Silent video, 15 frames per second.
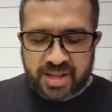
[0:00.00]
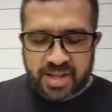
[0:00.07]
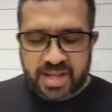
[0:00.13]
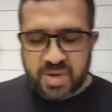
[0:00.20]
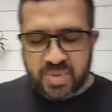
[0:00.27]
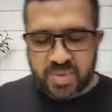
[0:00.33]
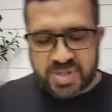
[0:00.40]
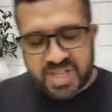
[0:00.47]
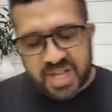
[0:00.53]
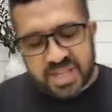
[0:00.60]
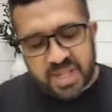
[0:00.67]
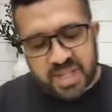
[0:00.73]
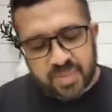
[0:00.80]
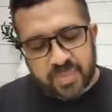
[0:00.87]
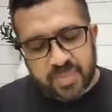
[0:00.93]
He would set
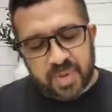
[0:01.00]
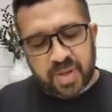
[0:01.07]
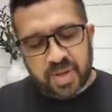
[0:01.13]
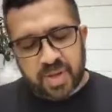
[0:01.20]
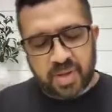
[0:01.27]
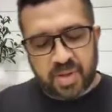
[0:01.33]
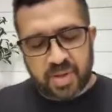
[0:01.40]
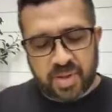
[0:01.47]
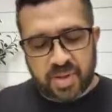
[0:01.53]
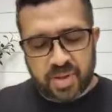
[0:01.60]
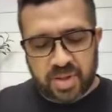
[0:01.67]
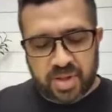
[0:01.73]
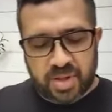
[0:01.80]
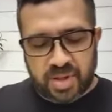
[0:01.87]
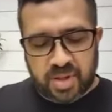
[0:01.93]
them
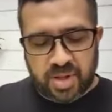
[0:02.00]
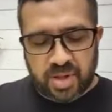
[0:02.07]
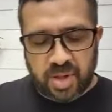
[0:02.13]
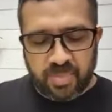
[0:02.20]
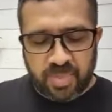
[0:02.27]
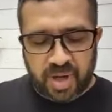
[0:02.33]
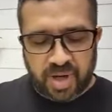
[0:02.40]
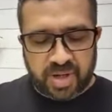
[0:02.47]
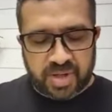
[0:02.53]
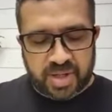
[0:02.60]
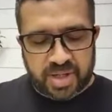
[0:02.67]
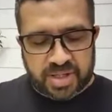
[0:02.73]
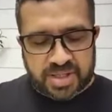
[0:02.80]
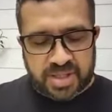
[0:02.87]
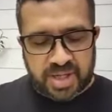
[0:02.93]
among
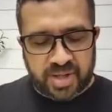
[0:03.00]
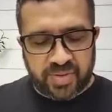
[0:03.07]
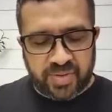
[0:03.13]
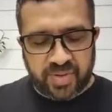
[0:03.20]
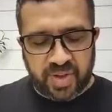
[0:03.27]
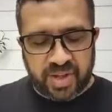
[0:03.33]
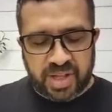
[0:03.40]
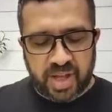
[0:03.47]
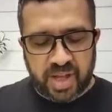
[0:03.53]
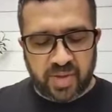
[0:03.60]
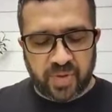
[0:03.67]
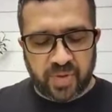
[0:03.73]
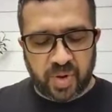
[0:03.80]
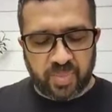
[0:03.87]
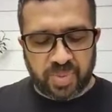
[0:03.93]
his sons and
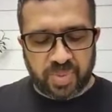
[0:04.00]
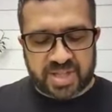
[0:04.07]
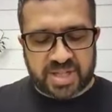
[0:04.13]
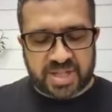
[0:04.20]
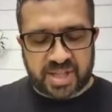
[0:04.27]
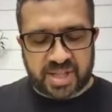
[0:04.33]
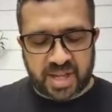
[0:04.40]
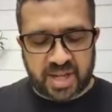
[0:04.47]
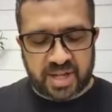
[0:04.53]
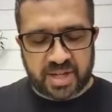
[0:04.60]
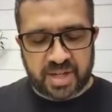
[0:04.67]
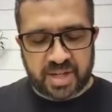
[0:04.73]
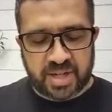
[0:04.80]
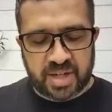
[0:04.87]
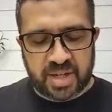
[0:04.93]
give you a pleasant land,
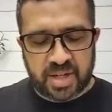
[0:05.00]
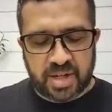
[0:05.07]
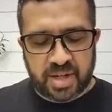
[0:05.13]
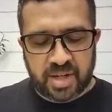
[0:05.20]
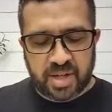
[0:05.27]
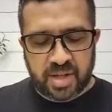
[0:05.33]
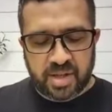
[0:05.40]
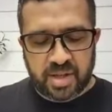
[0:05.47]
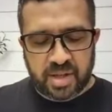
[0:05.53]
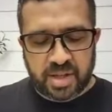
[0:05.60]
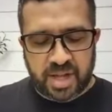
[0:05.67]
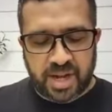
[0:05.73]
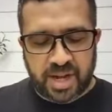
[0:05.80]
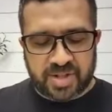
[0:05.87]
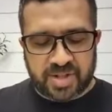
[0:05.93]
the
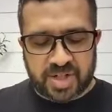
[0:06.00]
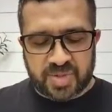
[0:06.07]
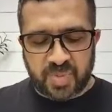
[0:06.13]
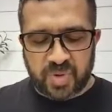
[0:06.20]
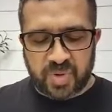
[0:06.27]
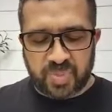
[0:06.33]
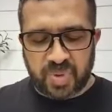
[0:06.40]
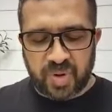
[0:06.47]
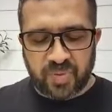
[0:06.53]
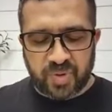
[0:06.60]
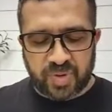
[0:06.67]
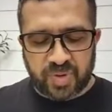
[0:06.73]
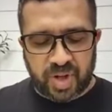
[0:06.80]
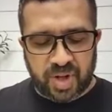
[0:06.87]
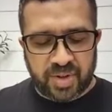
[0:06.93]
heritage most
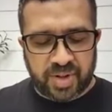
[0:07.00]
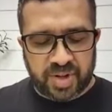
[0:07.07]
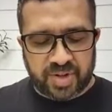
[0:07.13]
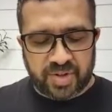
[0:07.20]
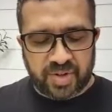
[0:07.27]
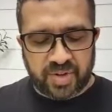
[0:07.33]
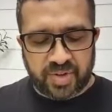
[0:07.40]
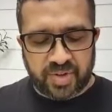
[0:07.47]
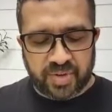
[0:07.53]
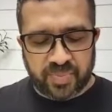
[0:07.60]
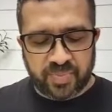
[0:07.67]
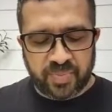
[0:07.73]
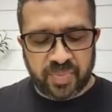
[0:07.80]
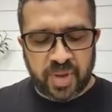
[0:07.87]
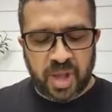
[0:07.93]
beautiful to all nations.
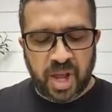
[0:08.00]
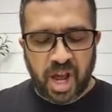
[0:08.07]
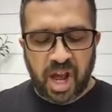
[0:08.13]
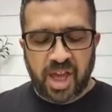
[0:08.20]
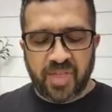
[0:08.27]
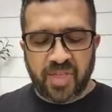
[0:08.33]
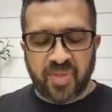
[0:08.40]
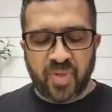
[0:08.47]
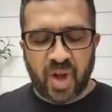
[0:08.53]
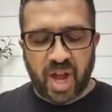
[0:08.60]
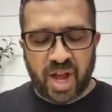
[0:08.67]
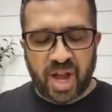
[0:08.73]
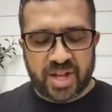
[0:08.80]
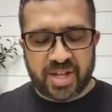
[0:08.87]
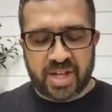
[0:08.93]
I
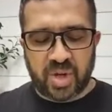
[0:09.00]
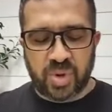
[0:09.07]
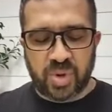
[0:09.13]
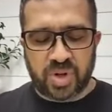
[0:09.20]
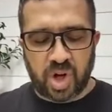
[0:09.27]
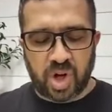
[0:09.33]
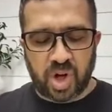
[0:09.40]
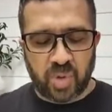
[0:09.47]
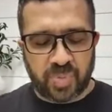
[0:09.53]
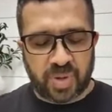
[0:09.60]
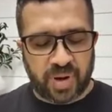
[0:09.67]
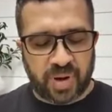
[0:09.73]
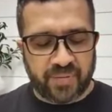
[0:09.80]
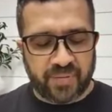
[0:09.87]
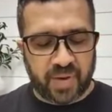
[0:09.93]
thought you would call me
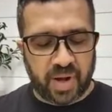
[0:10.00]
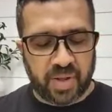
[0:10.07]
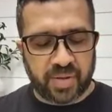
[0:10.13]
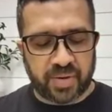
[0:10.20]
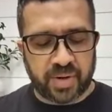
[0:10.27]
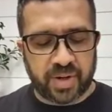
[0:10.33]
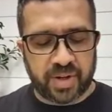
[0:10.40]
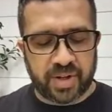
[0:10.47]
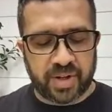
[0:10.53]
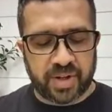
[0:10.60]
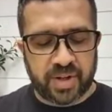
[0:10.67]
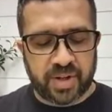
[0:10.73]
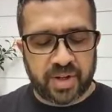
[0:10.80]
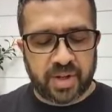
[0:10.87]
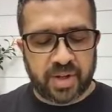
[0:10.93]
my father
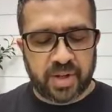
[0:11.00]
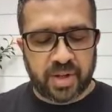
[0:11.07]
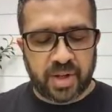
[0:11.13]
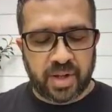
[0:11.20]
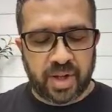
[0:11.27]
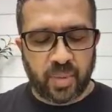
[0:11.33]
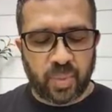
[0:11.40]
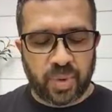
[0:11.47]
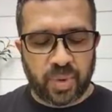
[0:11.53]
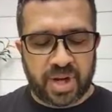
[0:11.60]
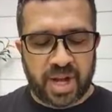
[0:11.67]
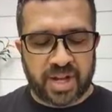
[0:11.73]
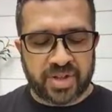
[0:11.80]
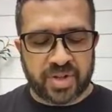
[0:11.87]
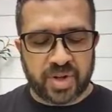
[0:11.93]
and would
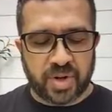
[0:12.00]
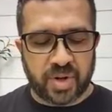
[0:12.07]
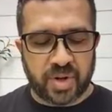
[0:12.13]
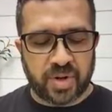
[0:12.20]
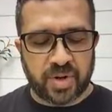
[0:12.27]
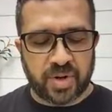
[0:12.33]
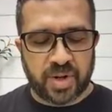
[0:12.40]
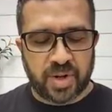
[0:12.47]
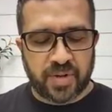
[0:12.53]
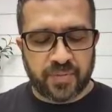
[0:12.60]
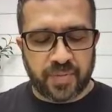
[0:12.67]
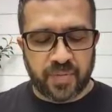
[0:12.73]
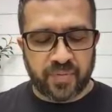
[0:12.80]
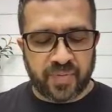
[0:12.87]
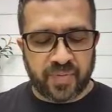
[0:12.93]
not turn
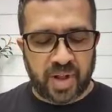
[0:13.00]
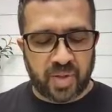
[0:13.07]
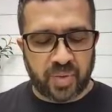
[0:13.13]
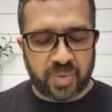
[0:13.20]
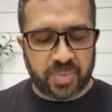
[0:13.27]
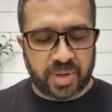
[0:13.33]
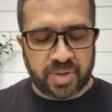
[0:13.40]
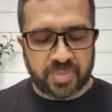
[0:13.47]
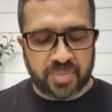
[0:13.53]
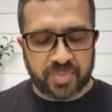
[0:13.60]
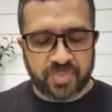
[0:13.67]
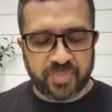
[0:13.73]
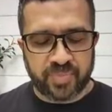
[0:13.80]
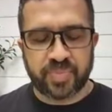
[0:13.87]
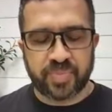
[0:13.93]
from following me.
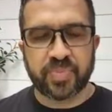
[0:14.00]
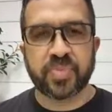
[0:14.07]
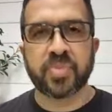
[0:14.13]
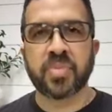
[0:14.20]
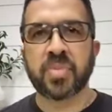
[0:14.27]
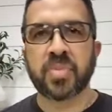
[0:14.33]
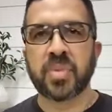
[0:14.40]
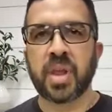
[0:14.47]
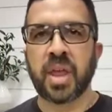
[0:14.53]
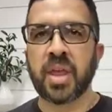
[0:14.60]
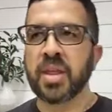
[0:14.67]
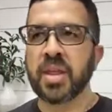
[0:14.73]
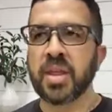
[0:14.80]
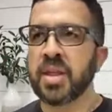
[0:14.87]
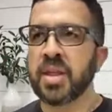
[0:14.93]
Okay.